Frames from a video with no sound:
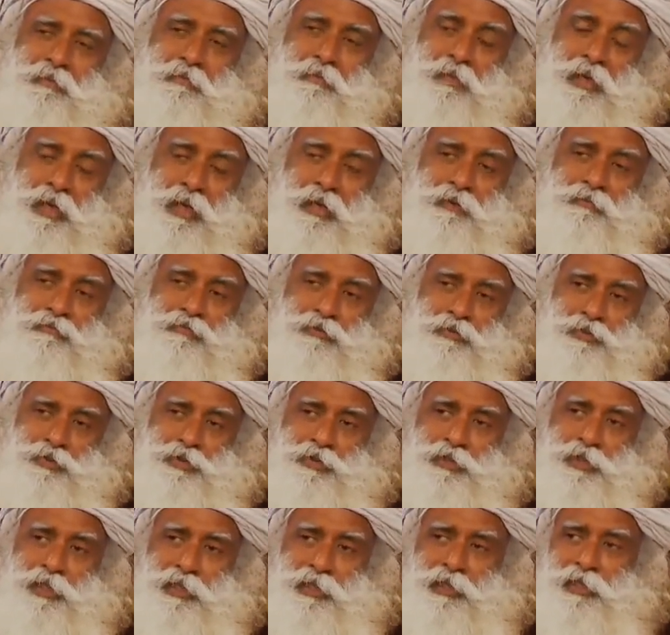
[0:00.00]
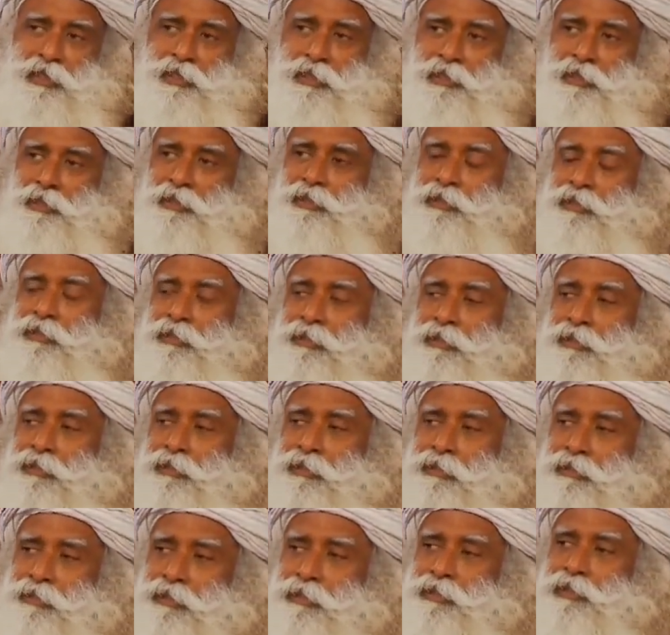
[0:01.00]
But unfortunately,
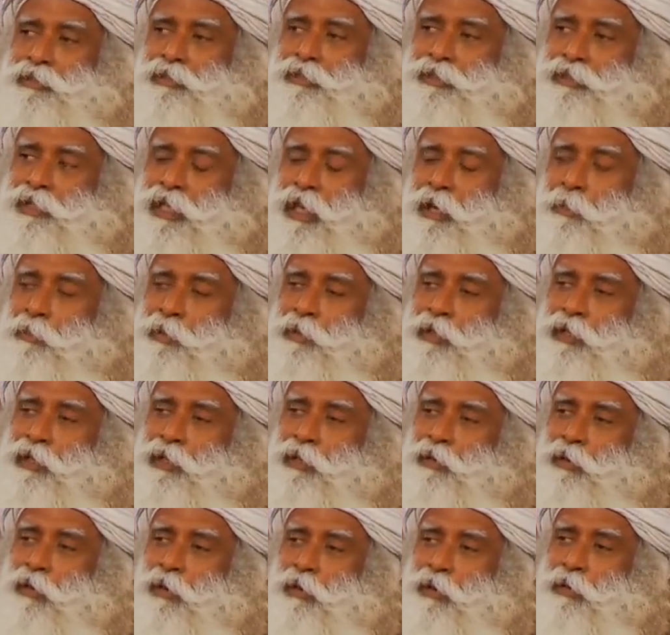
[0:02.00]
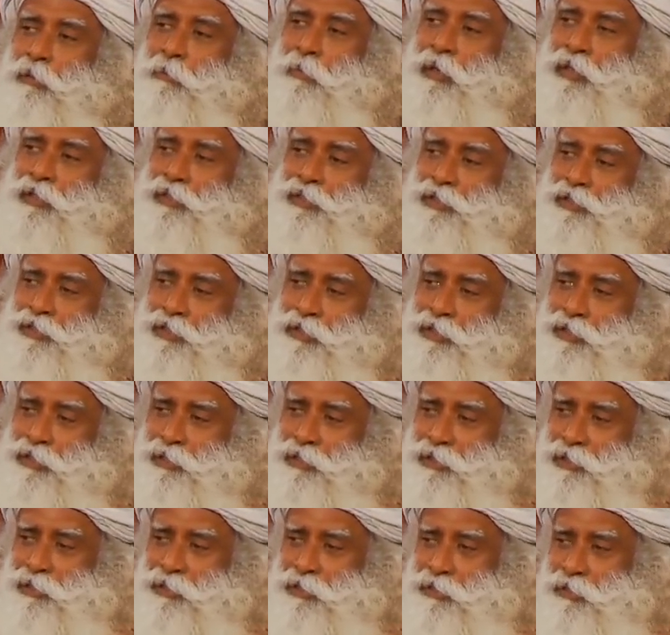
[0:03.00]
this is happening in all major
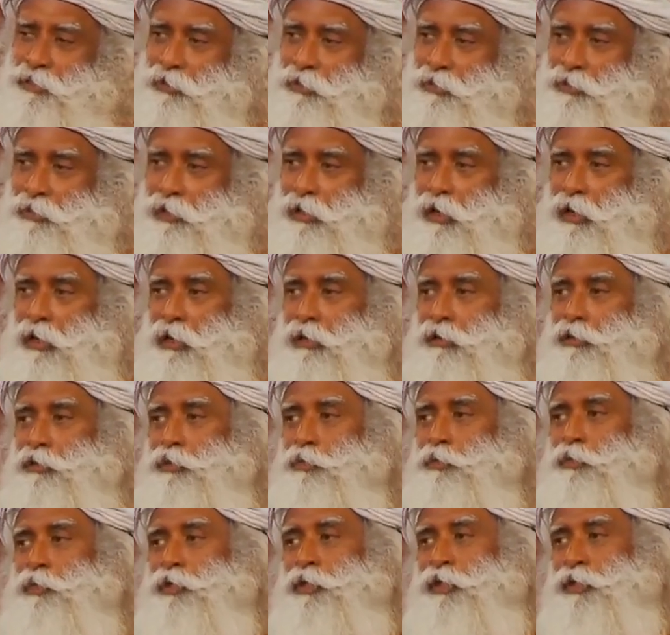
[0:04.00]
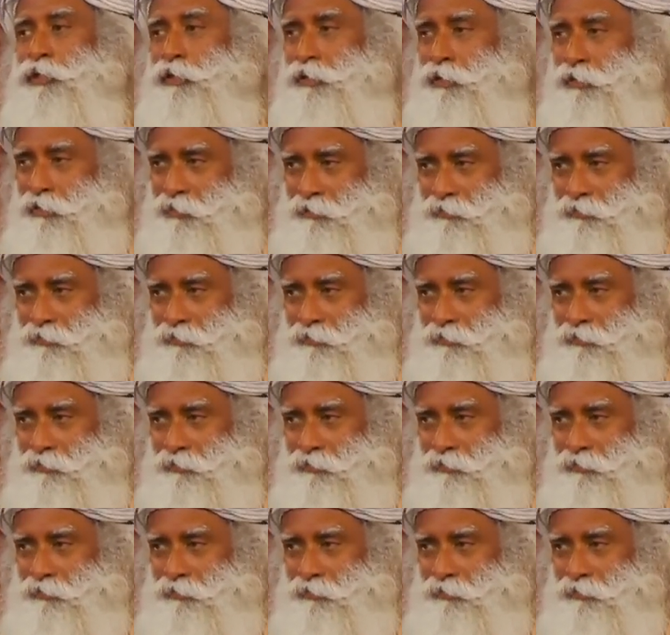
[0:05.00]
cities, it's hard to breathe.